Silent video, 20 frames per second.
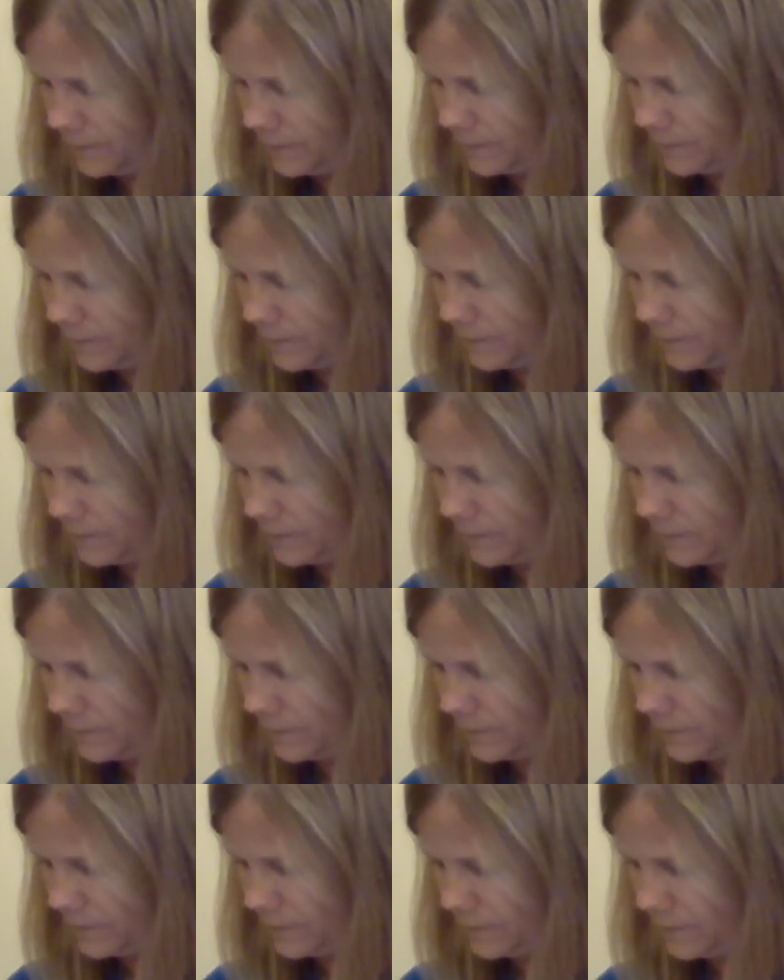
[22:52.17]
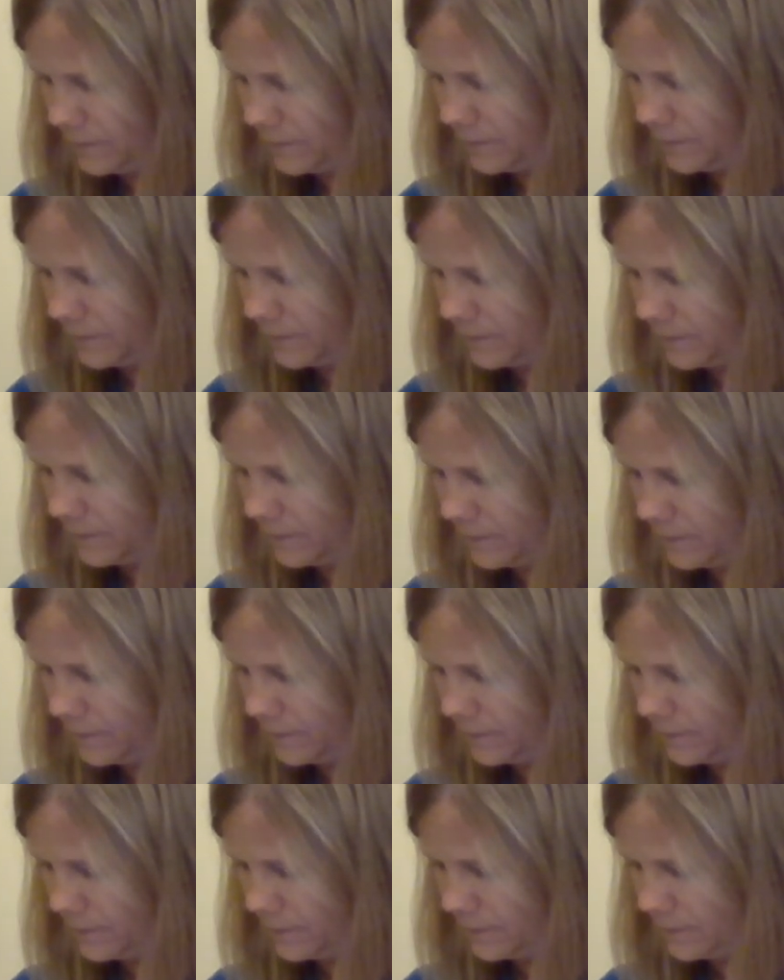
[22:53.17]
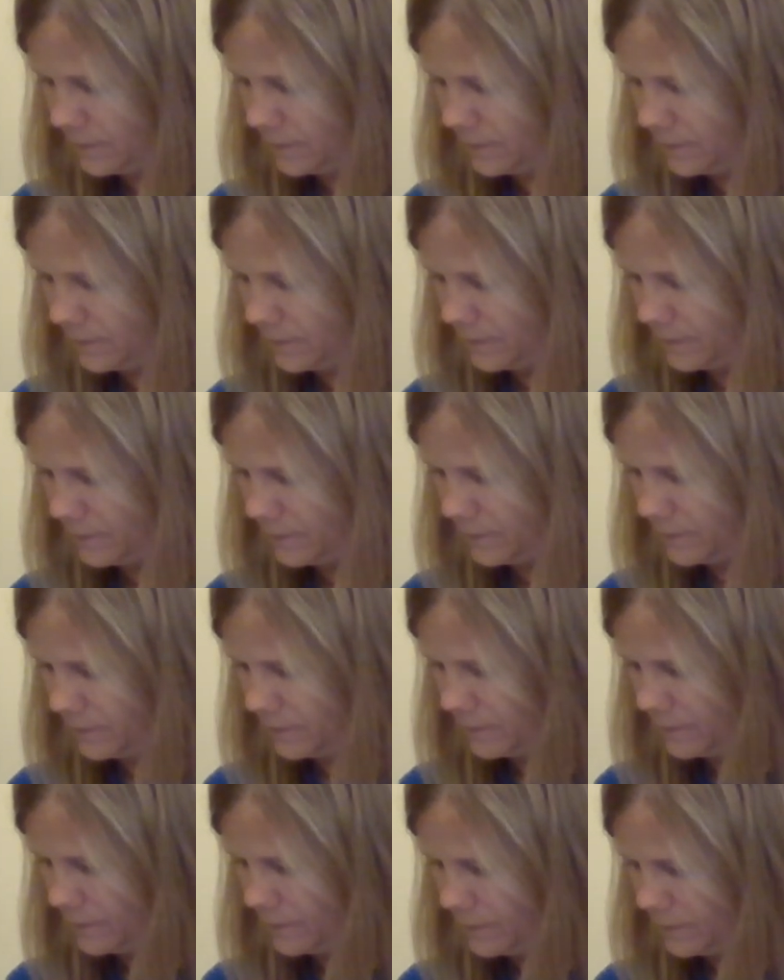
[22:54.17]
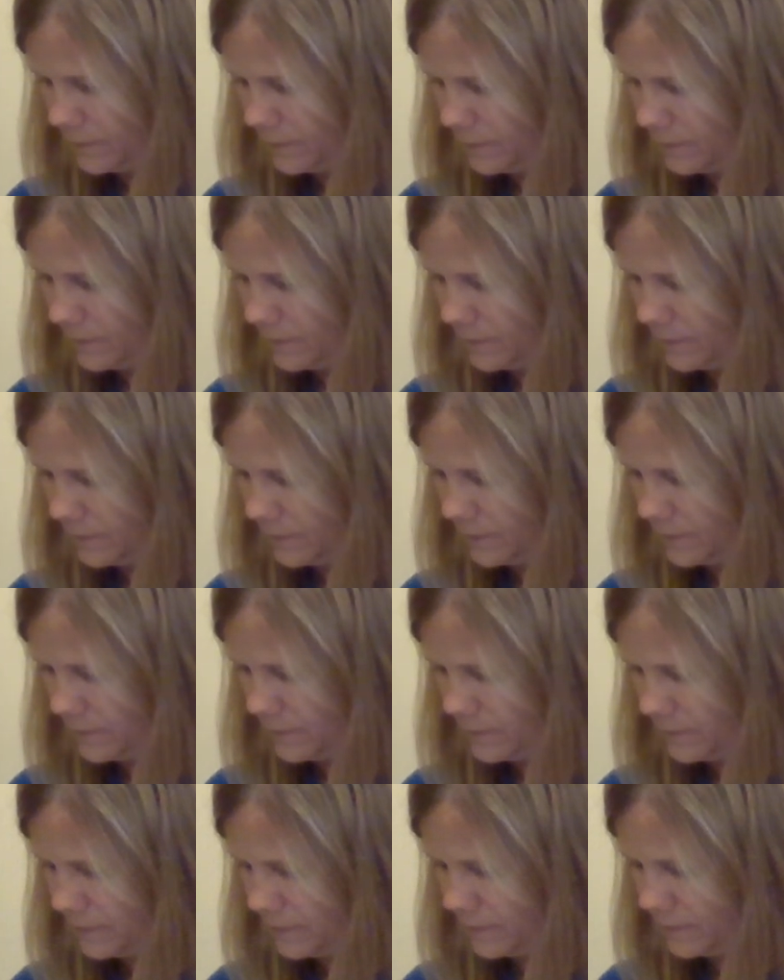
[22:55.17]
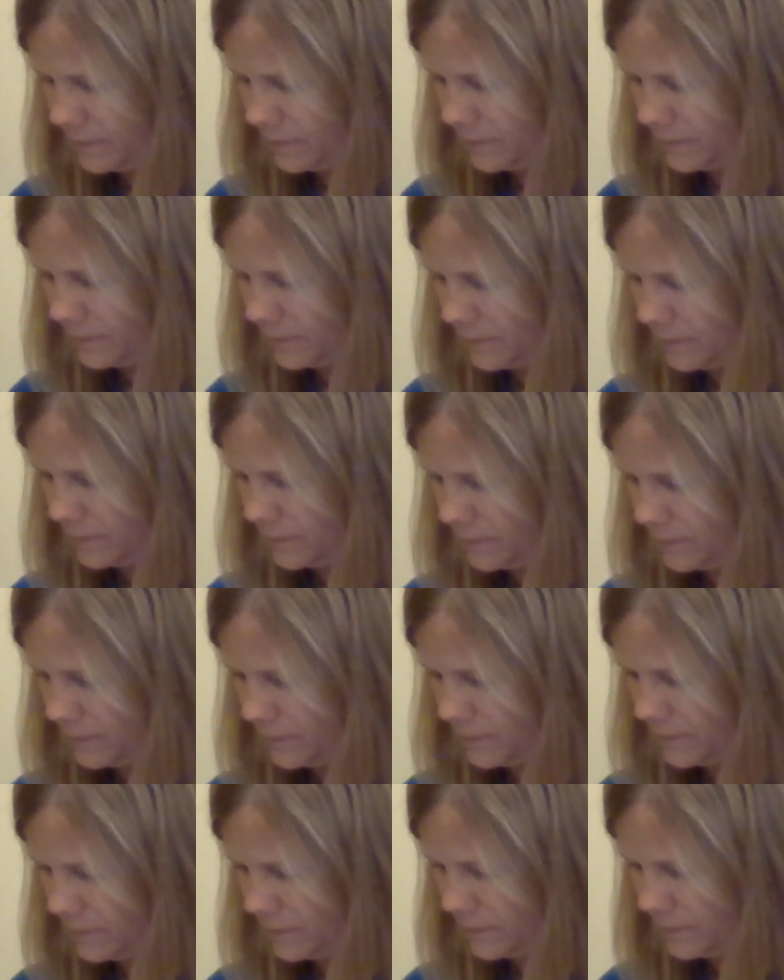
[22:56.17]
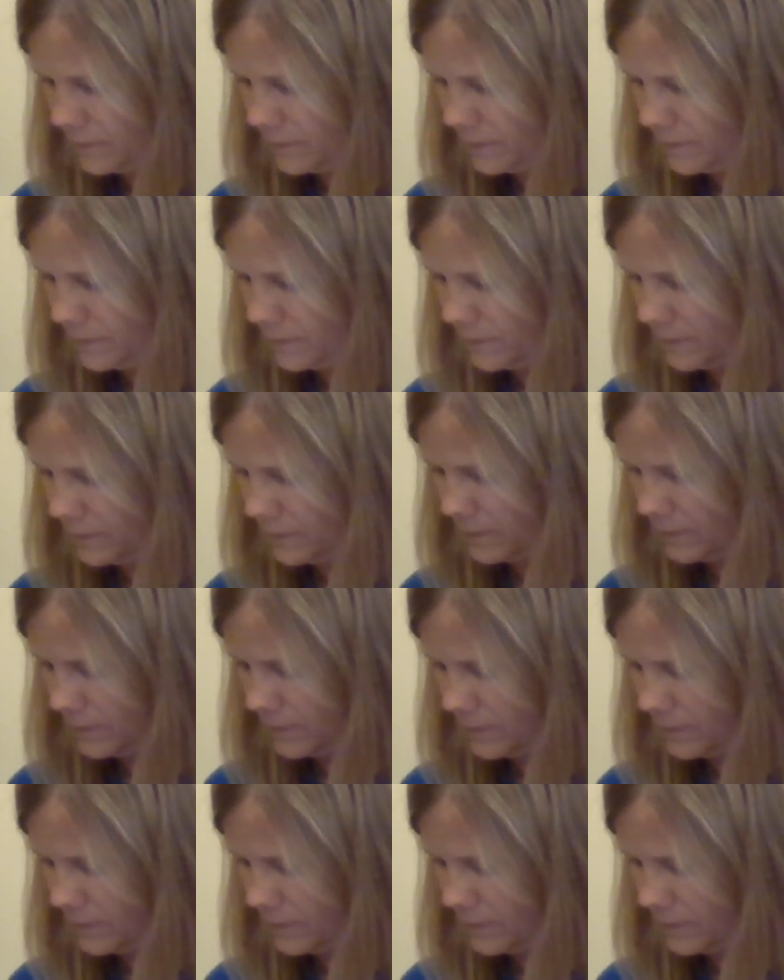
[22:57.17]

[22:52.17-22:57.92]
No one is speaking in this clip.